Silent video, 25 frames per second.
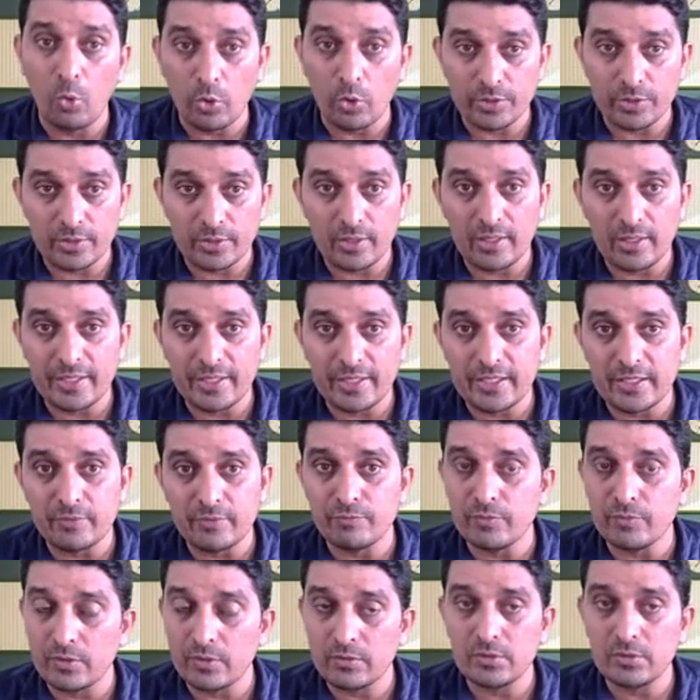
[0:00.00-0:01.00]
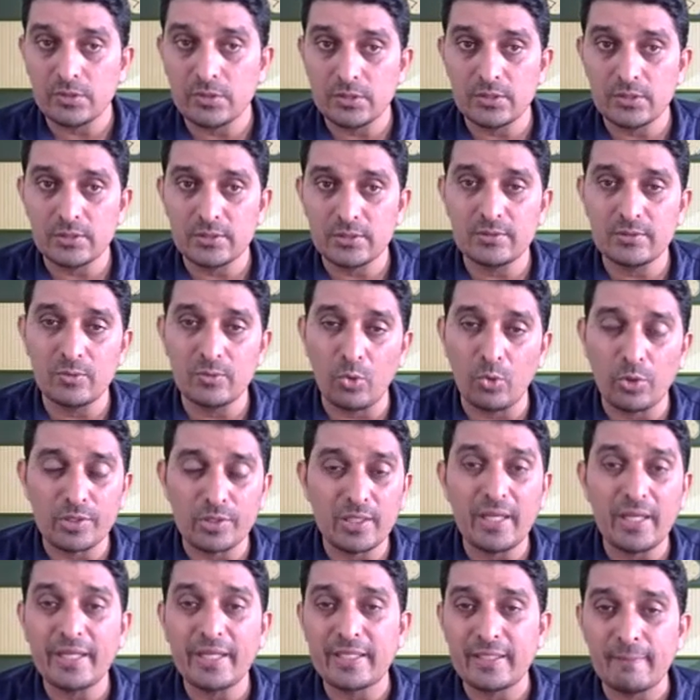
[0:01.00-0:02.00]
online
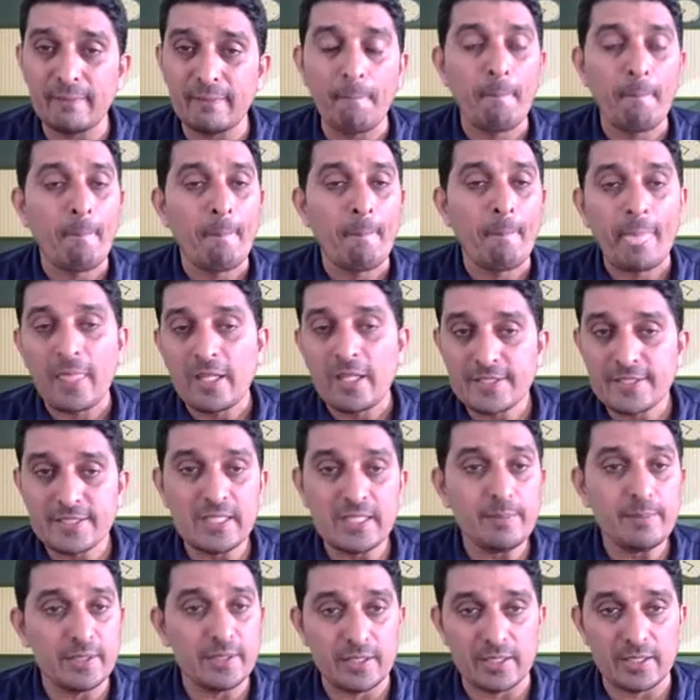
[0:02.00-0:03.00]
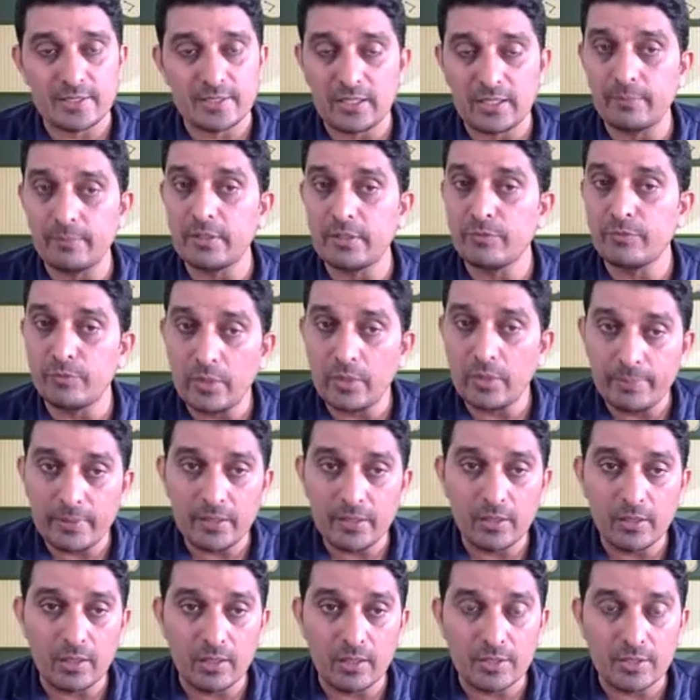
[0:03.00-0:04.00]
online seminars, I mean
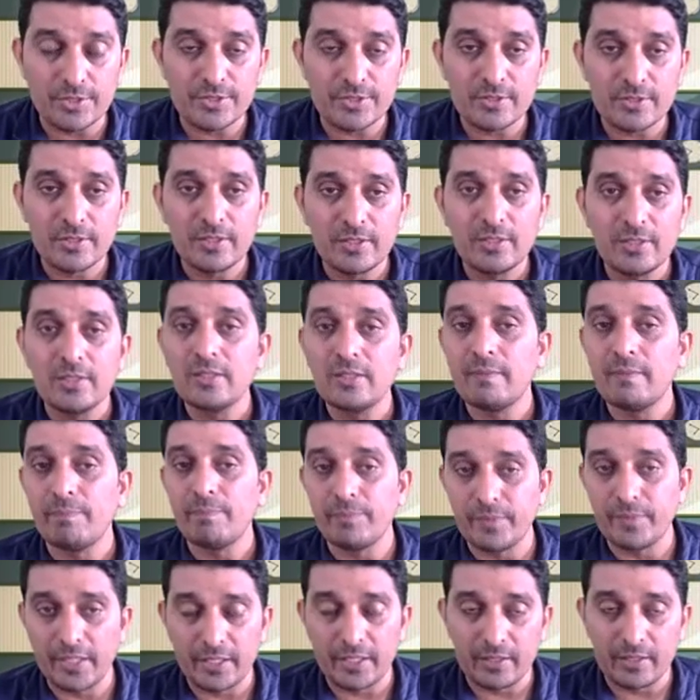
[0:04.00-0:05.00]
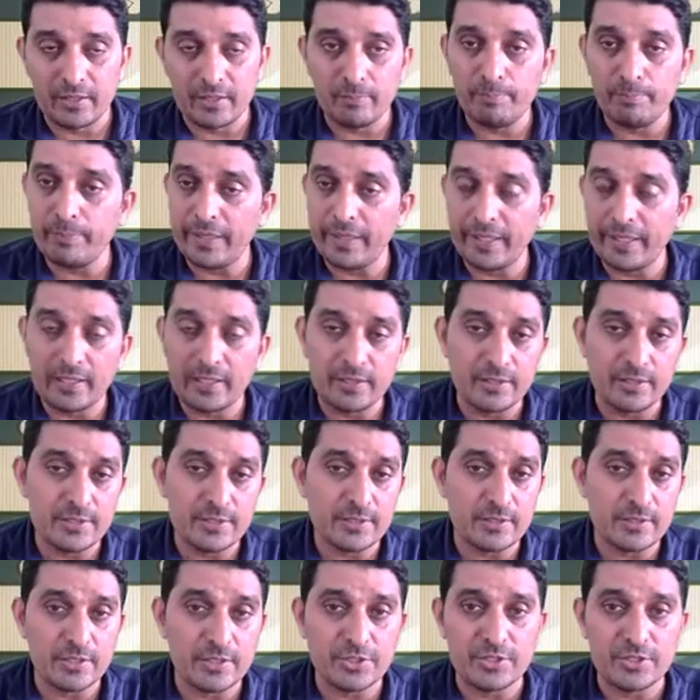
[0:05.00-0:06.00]
webinars, then panel
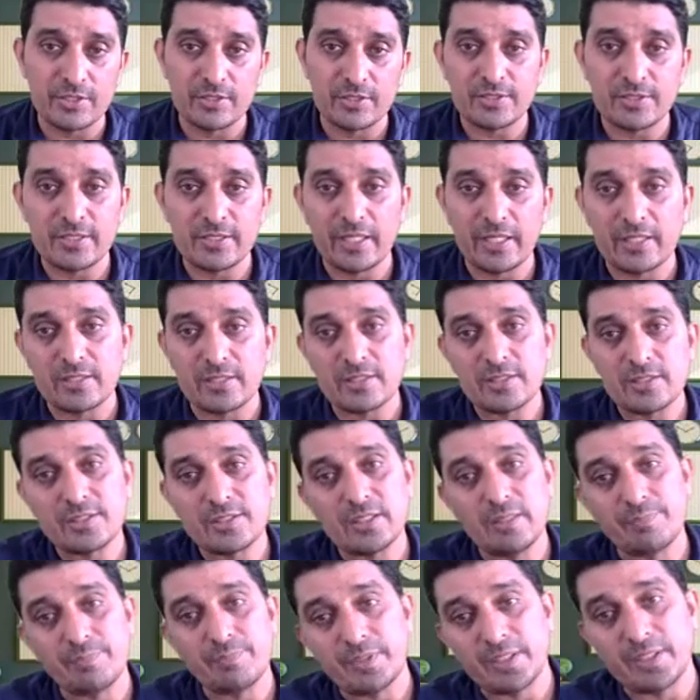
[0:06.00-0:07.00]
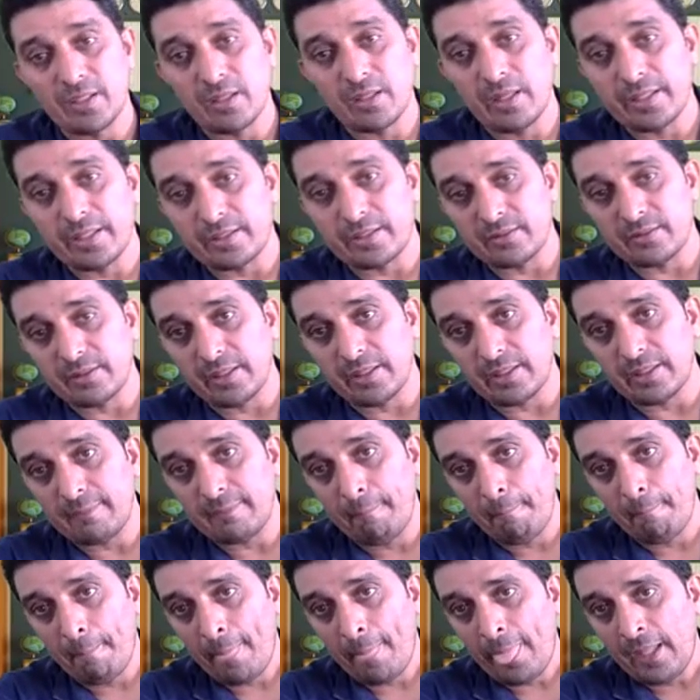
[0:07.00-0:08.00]
discussions and something like that.
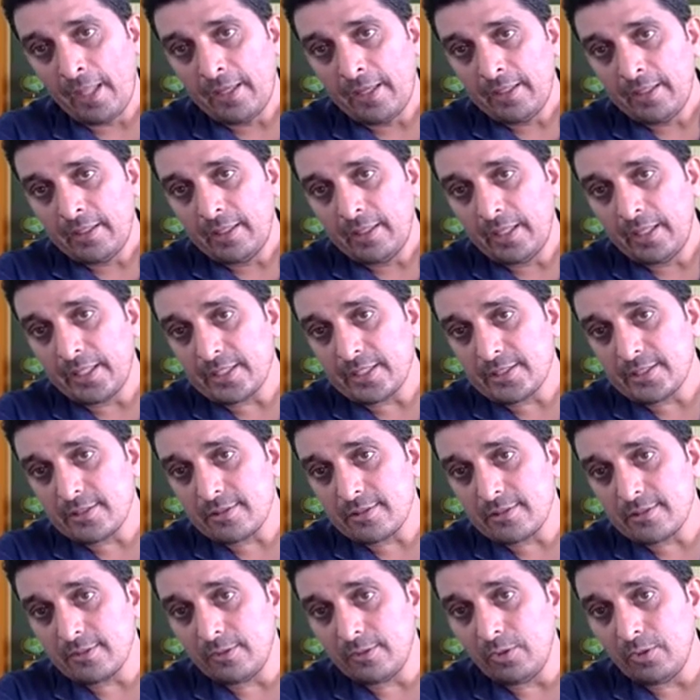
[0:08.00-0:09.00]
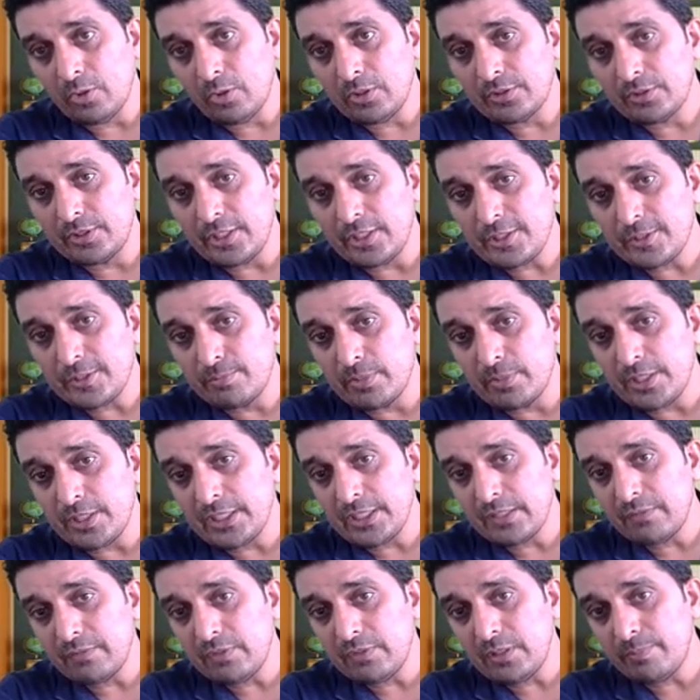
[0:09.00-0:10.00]
And I said, oh, this
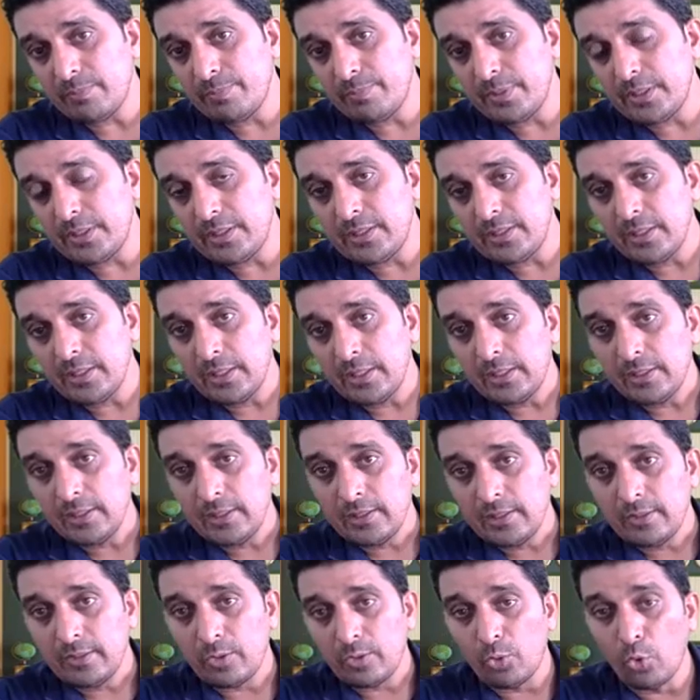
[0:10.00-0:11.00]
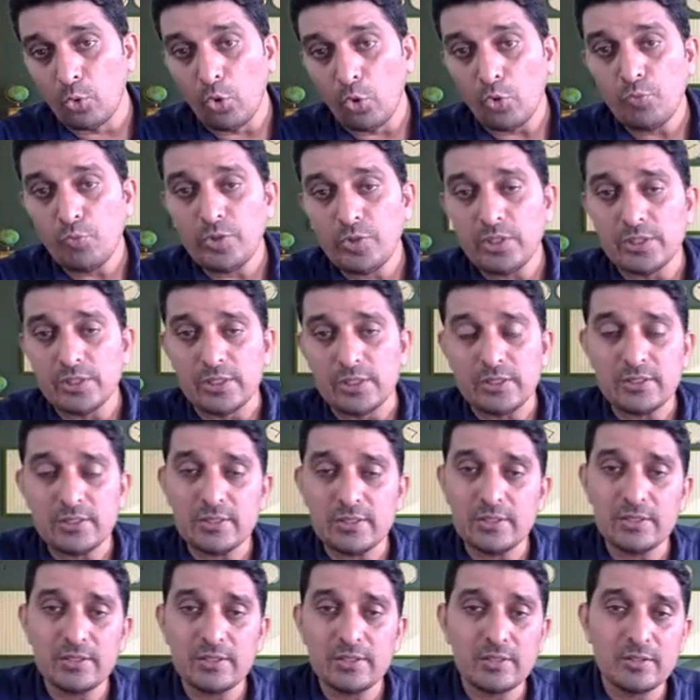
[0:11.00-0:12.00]
meeting will be
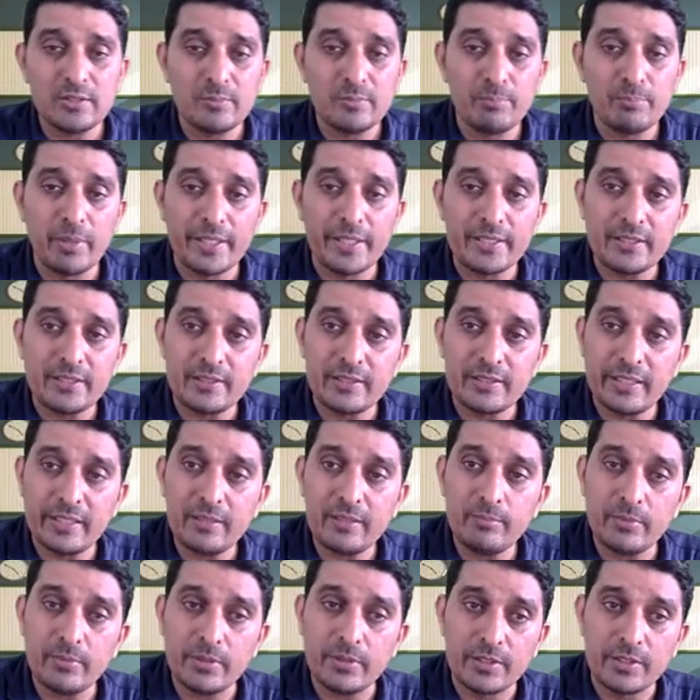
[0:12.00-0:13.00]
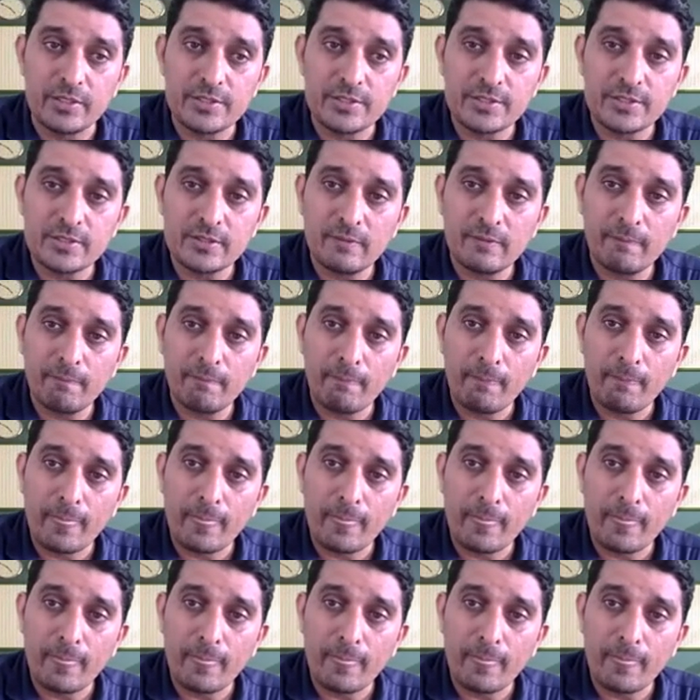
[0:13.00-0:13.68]
over by 10 minutes.